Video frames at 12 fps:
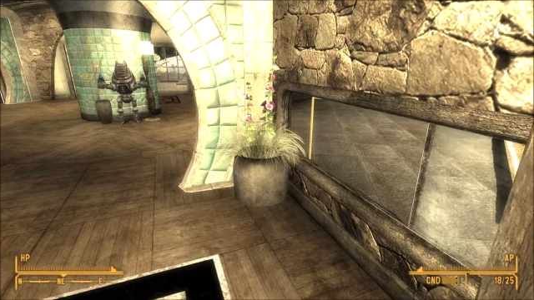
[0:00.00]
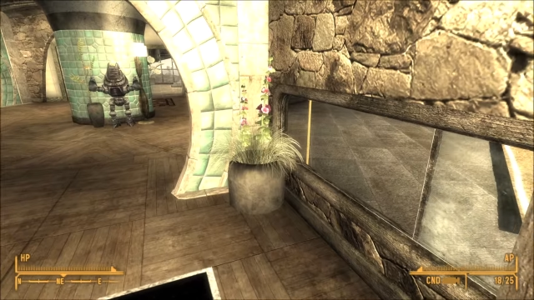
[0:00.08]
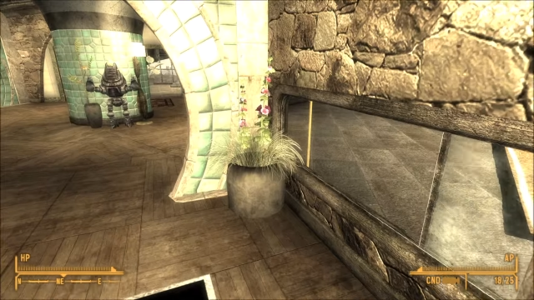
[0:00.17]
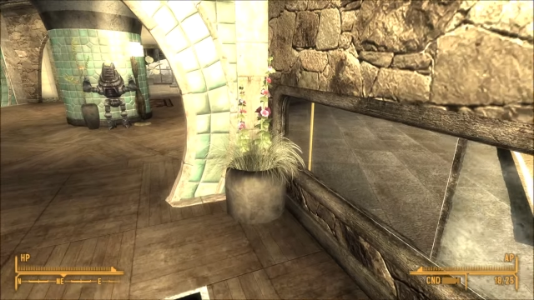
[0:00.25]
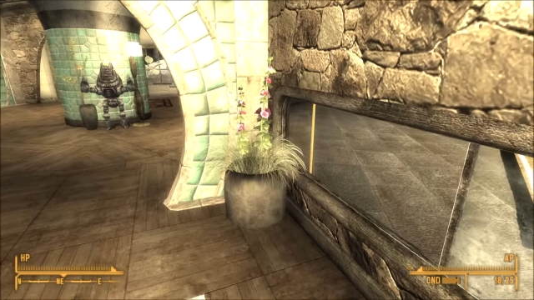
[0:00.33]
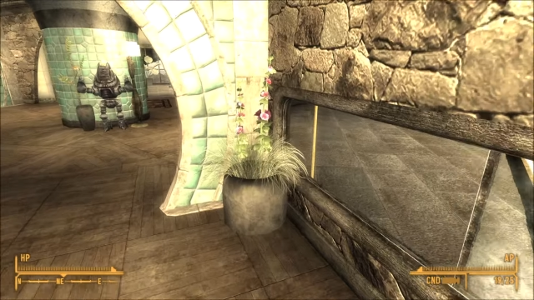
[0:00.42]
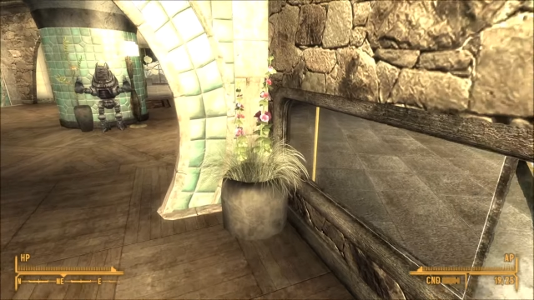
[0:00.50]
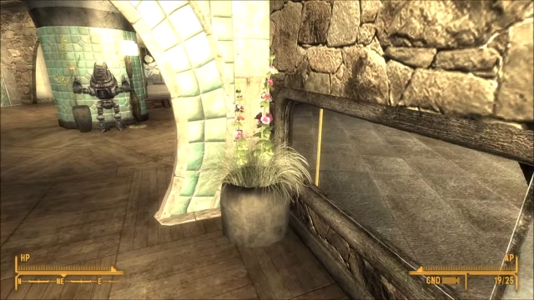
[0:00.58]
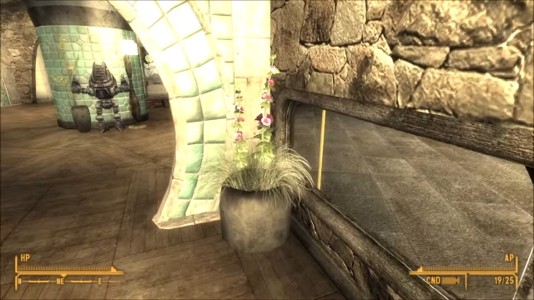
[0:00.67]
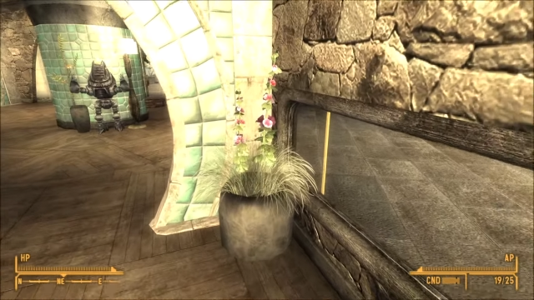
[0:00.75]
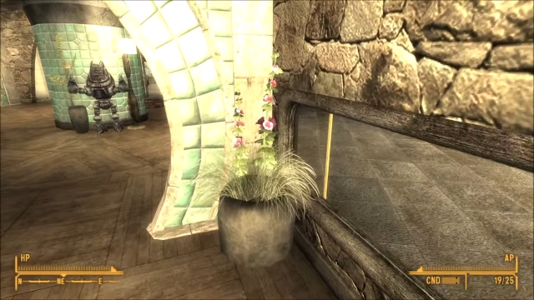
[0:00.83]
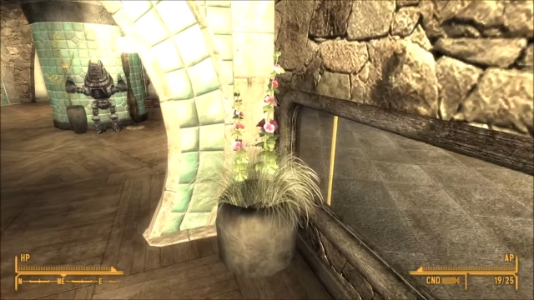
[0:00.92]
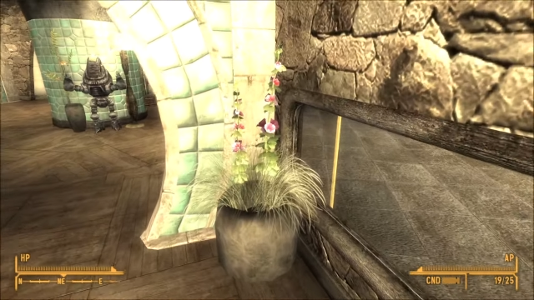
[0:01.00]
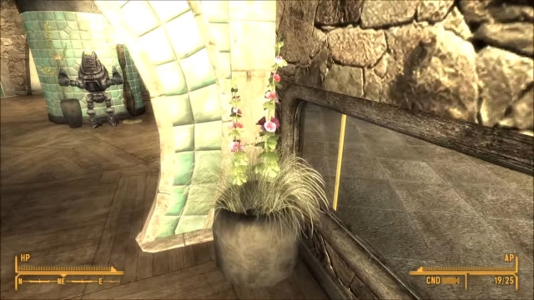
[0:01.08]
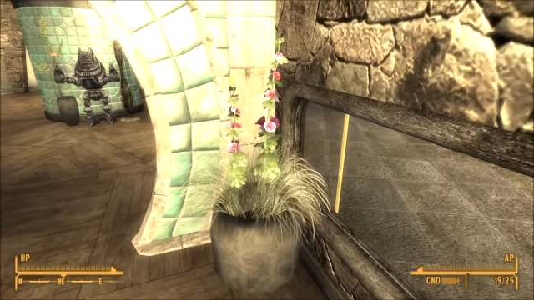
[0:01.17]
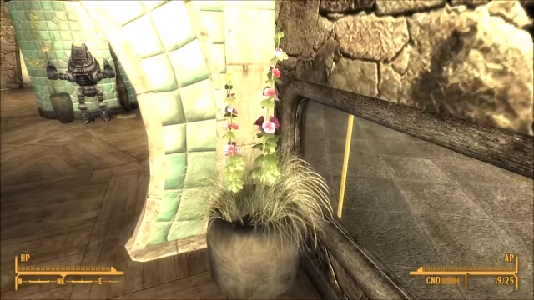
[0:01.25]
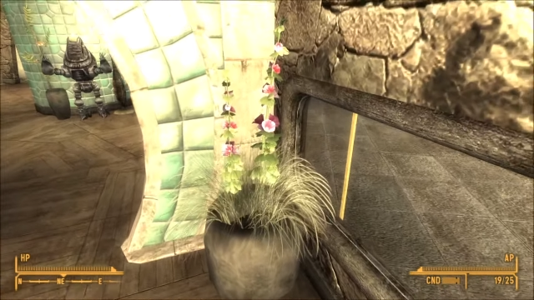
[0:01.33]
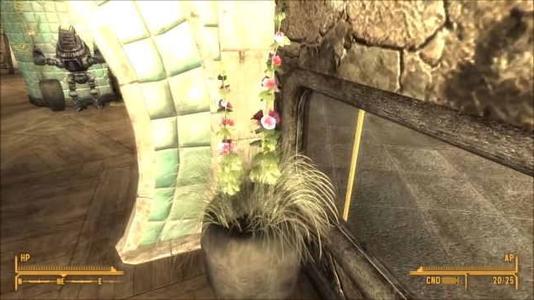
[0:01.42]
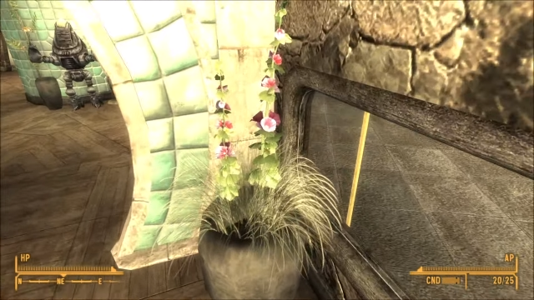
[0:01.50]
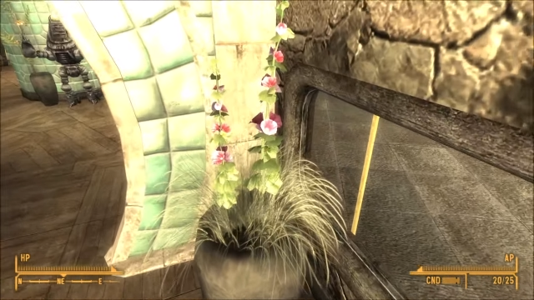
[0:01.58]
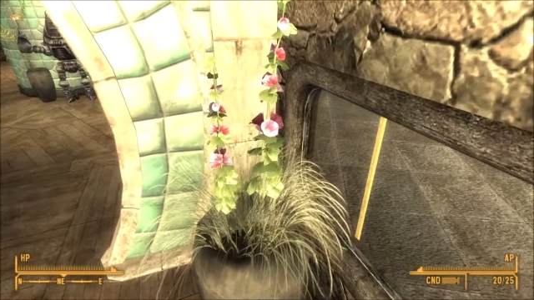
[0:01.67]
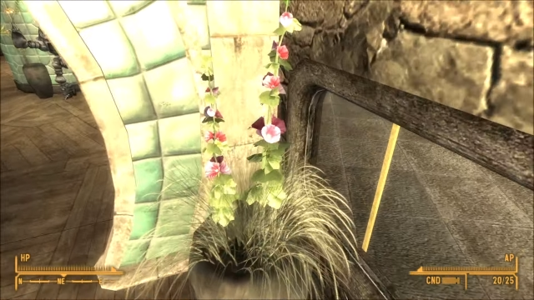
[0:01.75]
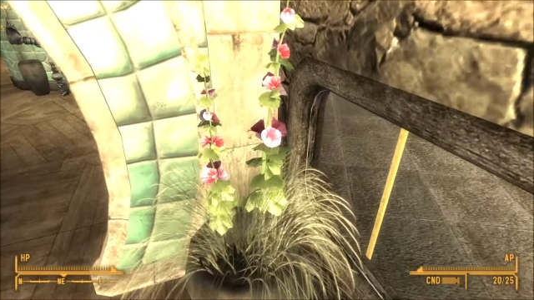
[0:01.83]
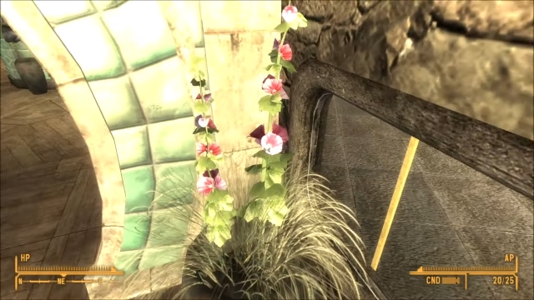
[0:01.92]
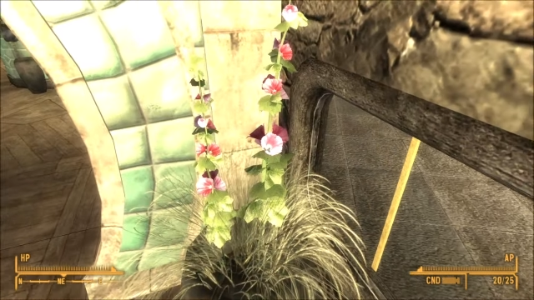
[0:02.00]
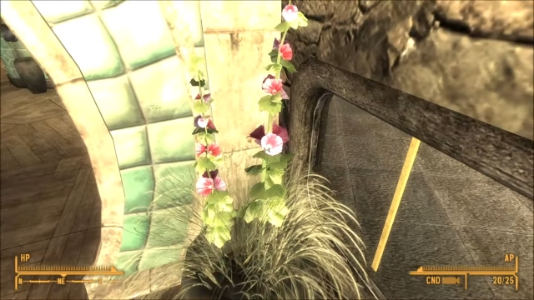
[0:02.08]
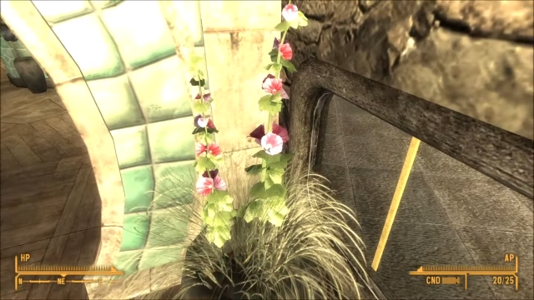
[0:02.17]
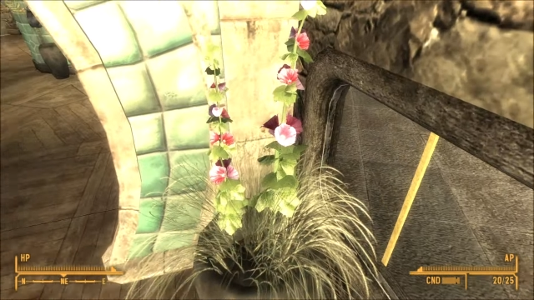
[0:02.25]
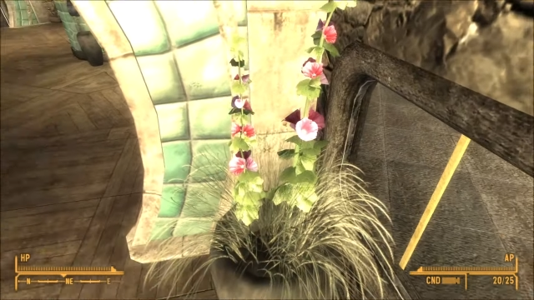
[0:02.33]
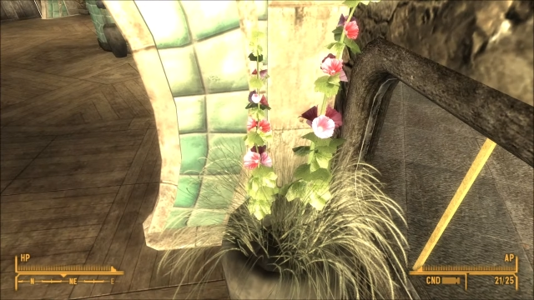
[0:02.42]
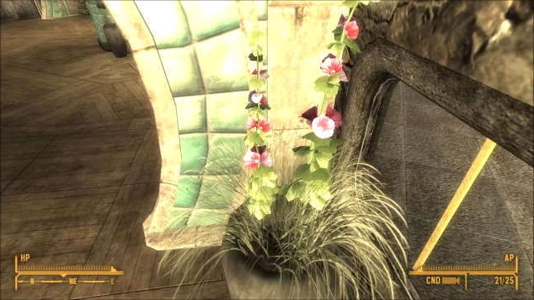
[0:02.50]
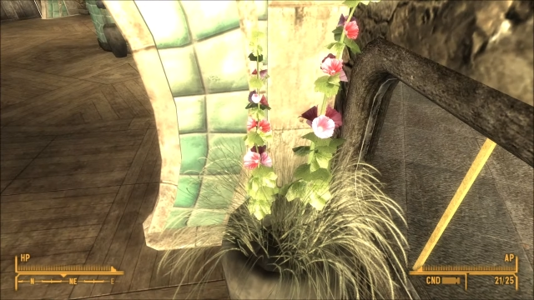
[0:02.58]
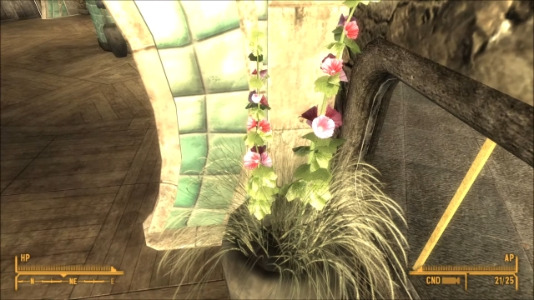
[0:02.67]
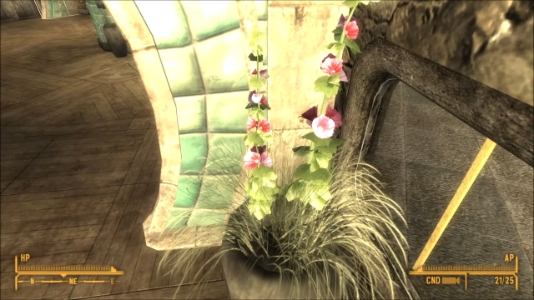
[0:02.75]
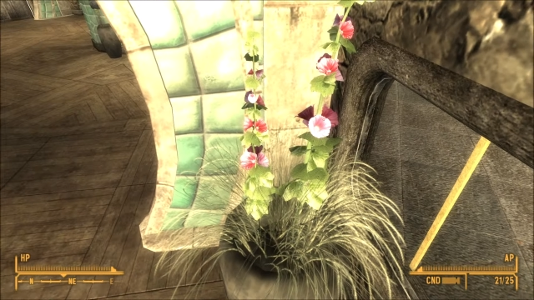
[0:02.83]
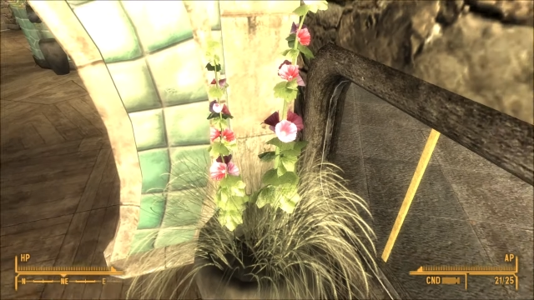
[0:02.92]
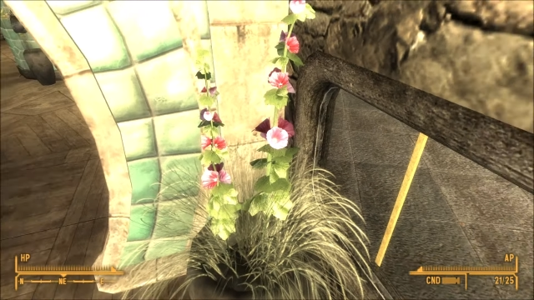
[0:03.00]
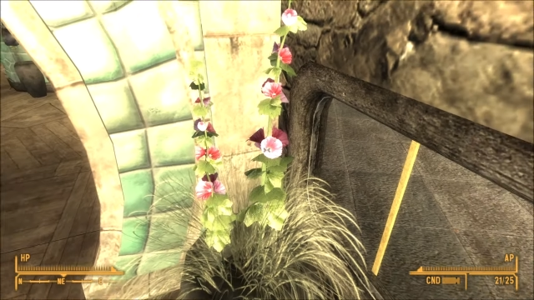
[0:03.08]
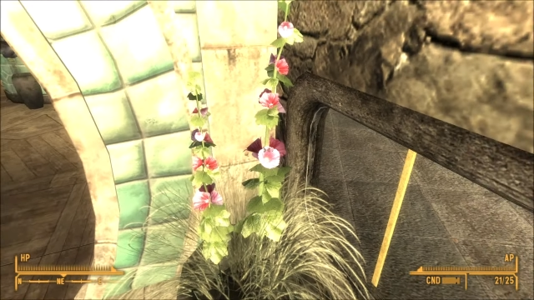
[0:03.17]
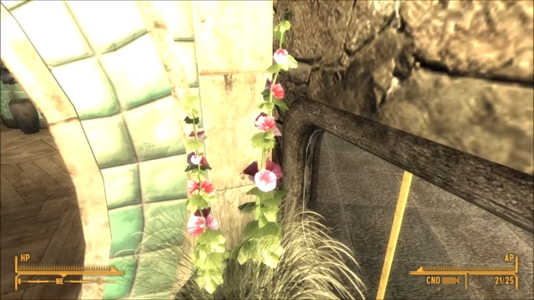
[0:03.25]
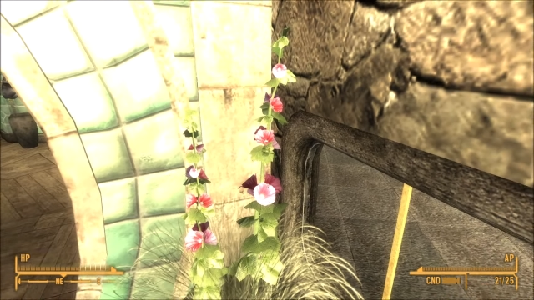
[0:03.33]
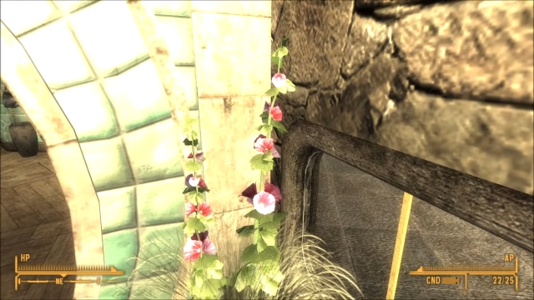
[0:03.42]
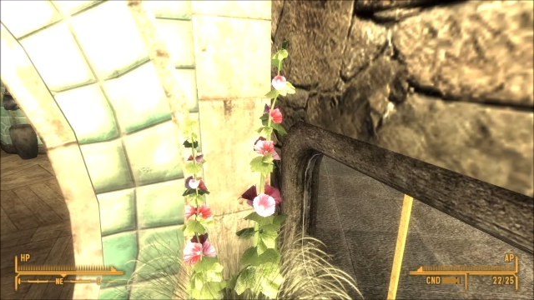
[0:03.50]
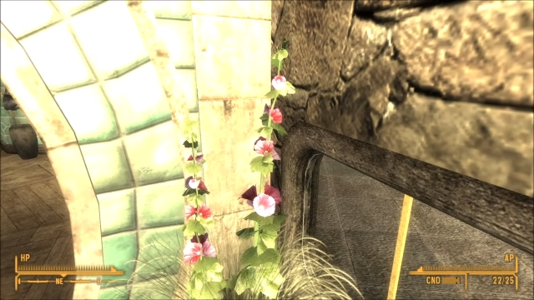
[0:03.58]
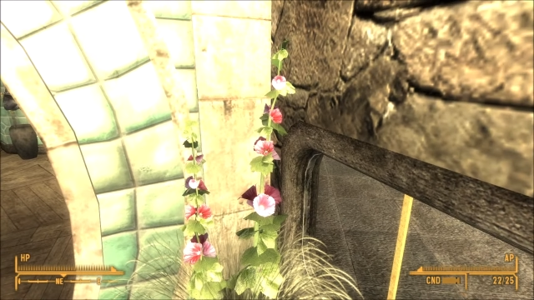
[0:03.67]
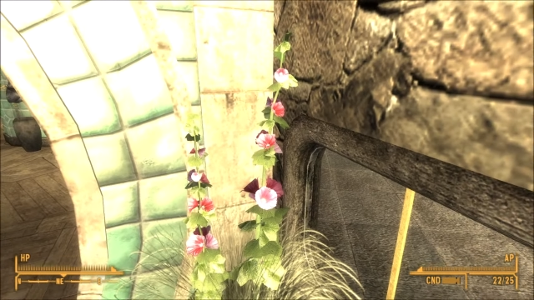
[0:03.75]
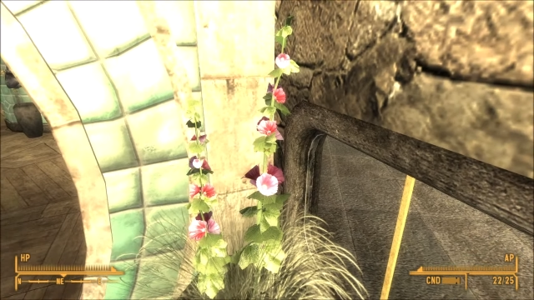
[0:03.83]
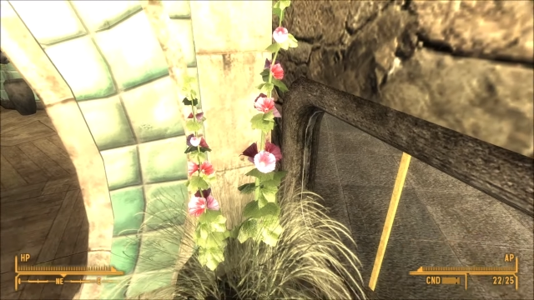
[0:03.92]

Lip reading: [unreadable: no face in view]